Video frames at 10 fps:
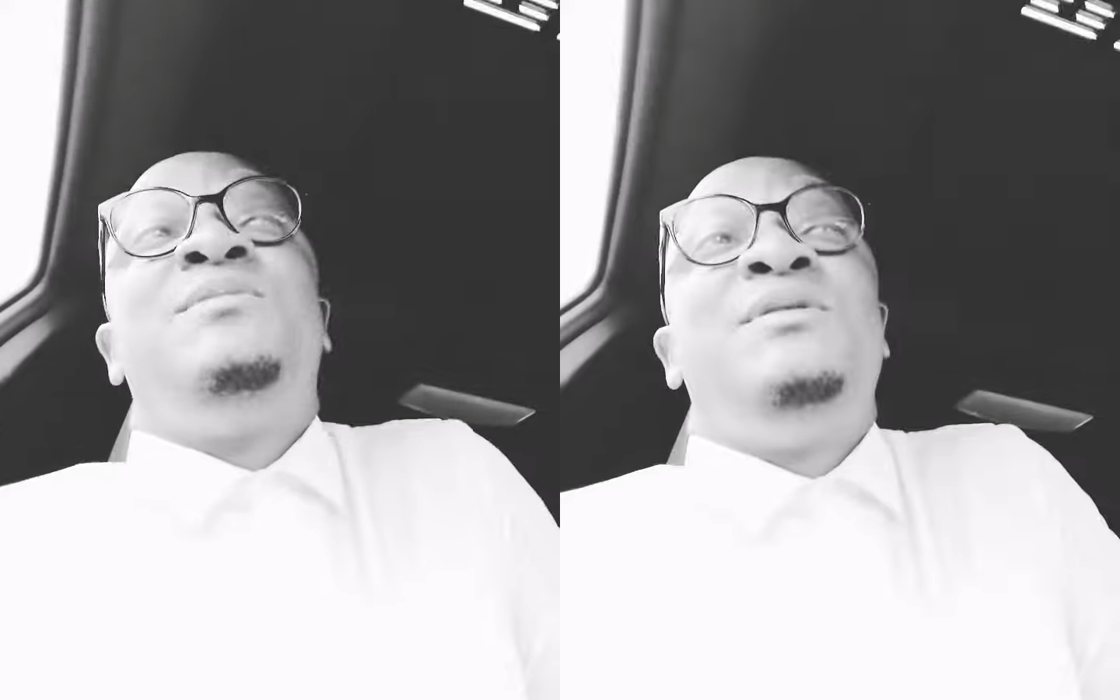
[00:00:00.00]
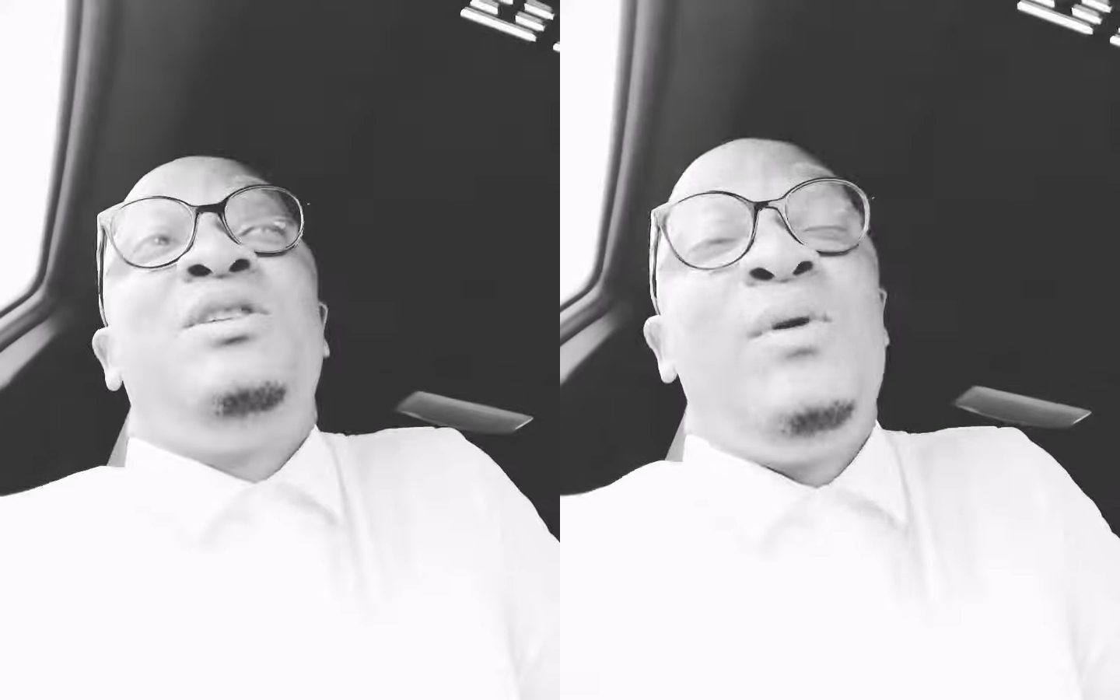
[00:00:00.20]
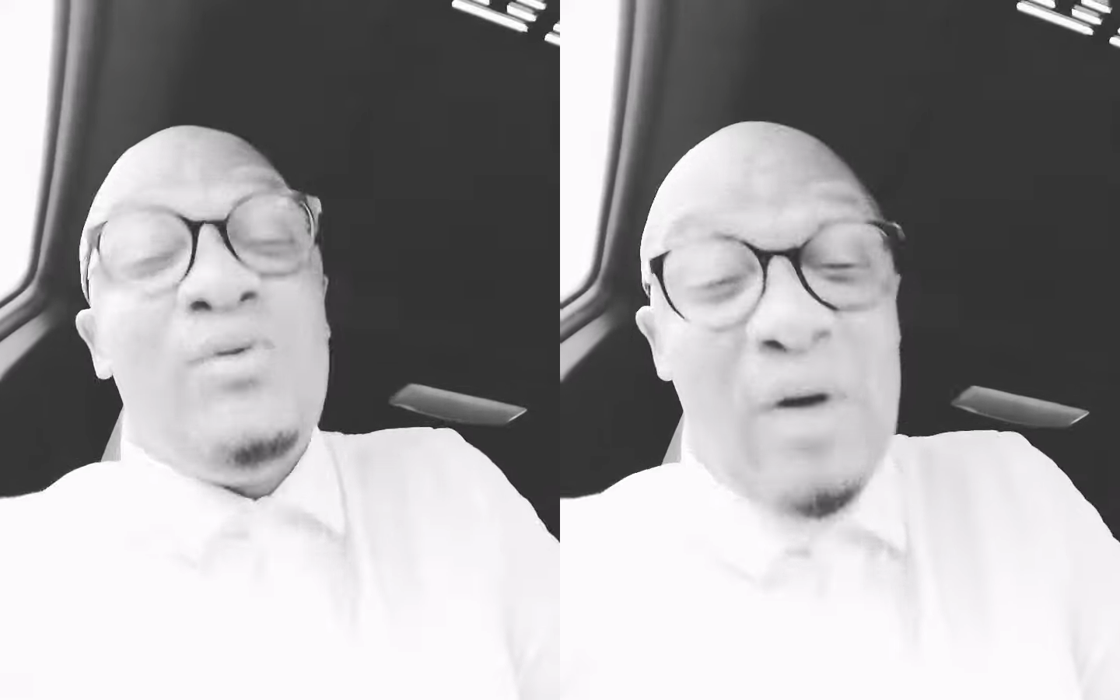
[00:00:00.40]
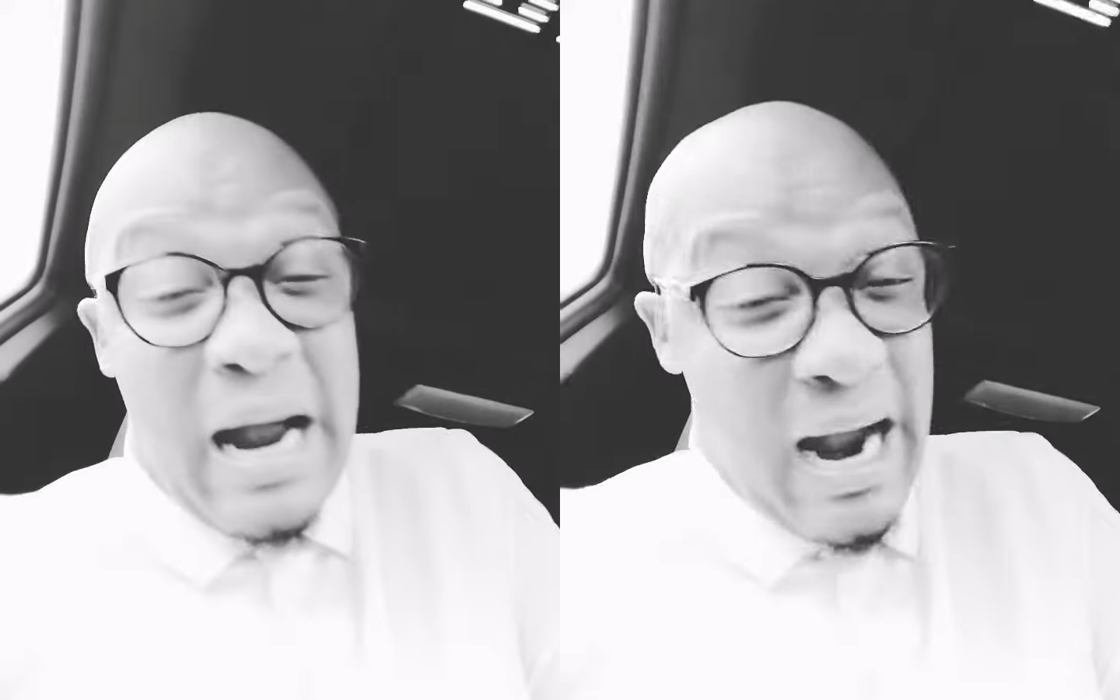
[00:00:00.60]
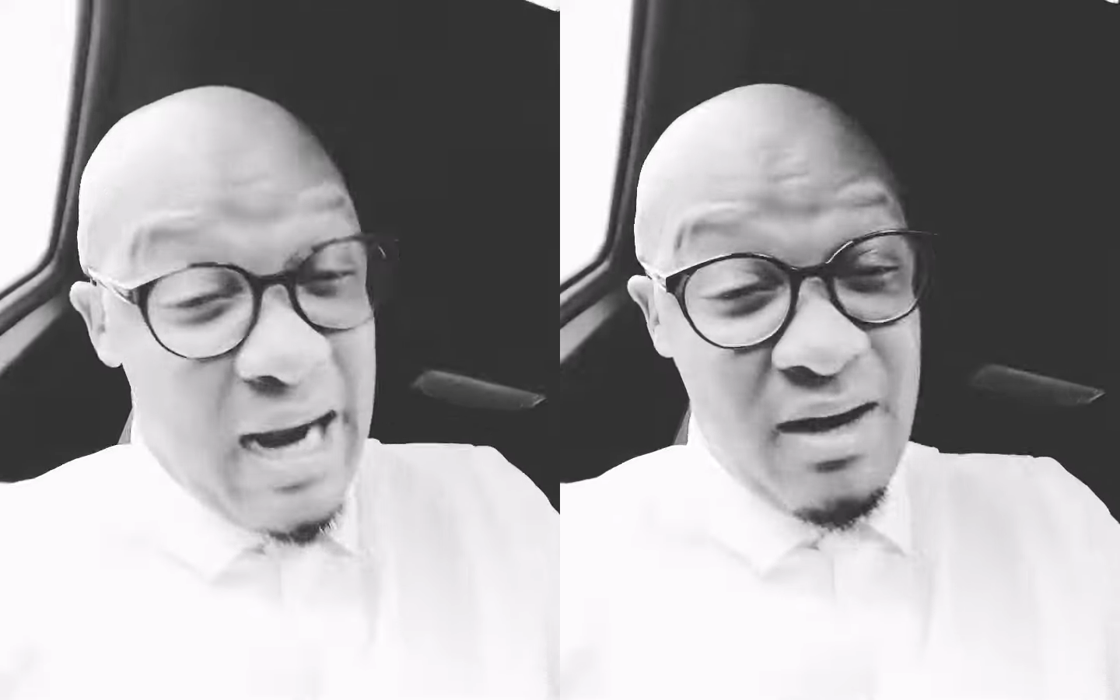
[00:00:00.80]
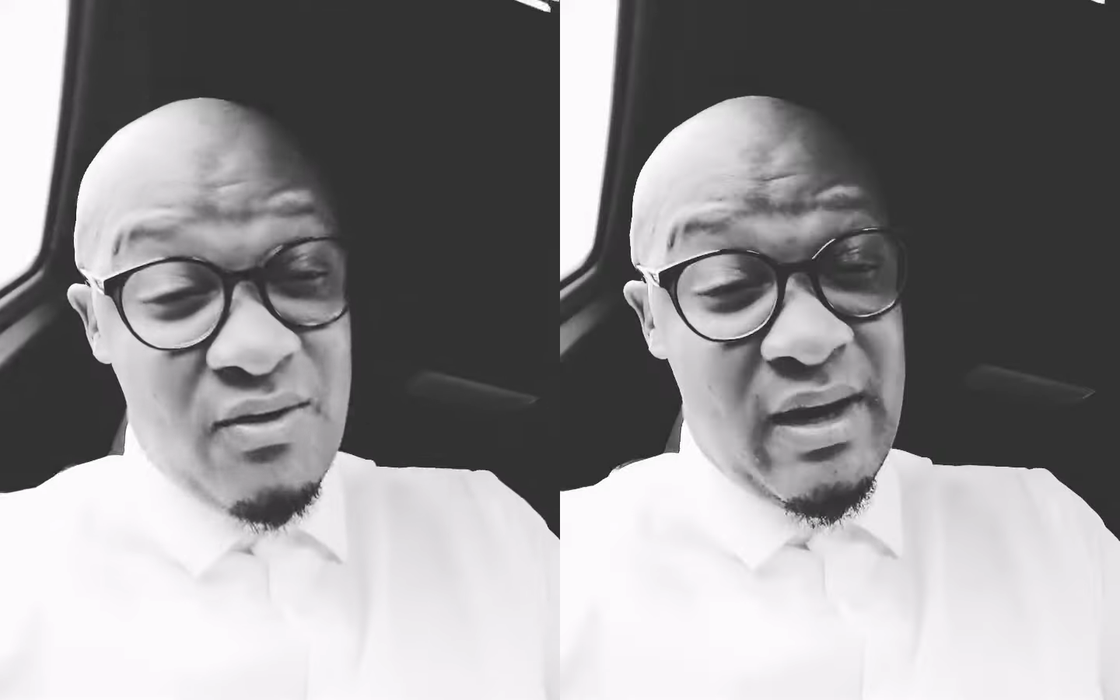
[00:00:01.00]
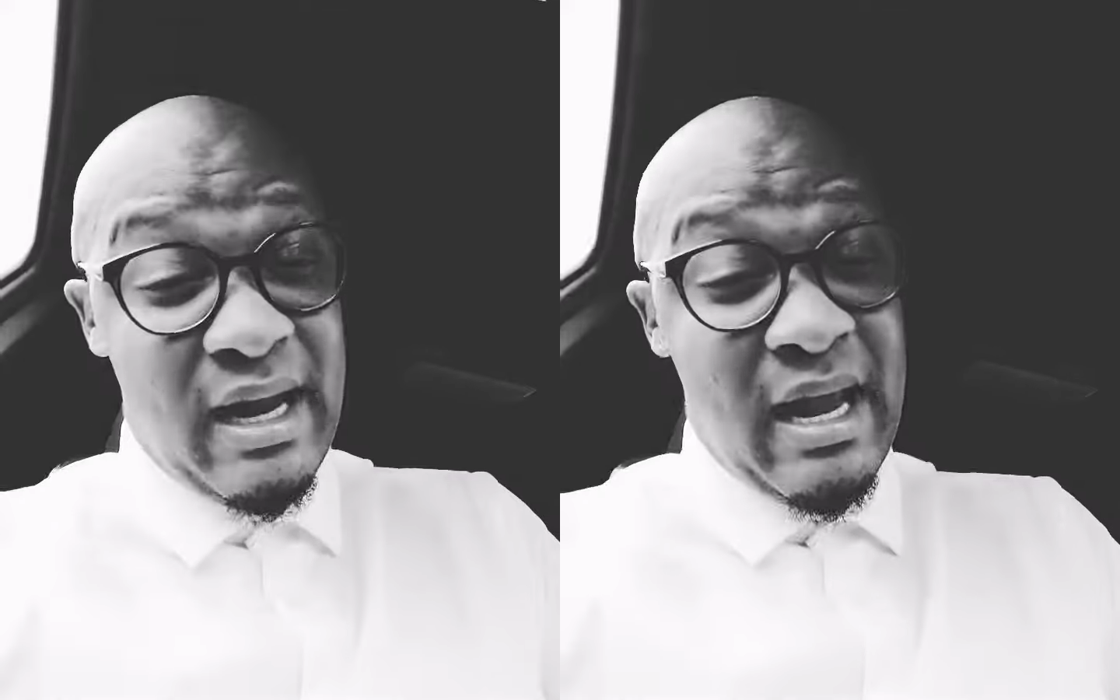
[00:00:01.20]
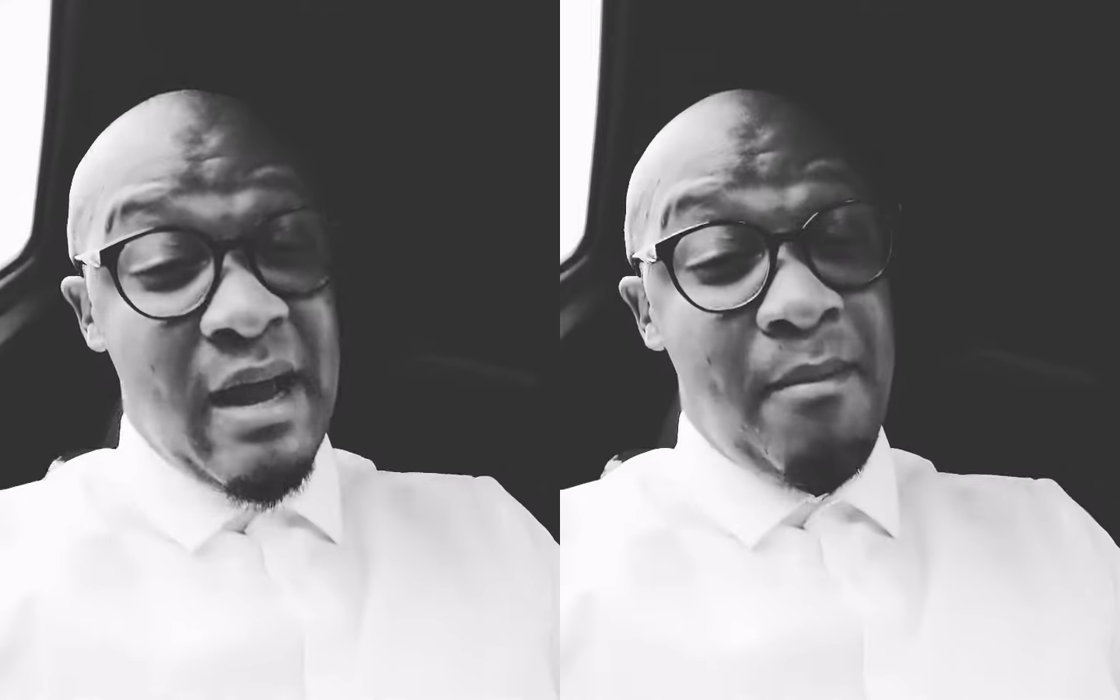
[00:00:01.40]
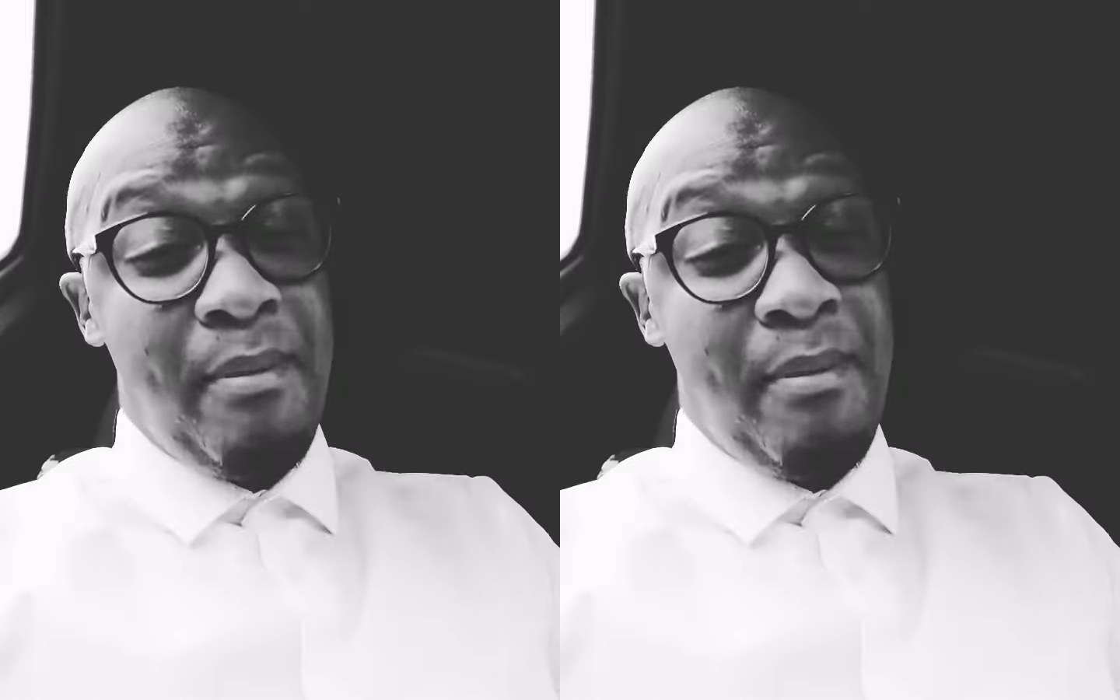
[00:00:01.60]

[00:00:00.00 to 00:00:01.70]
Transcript: especially when you are hungry,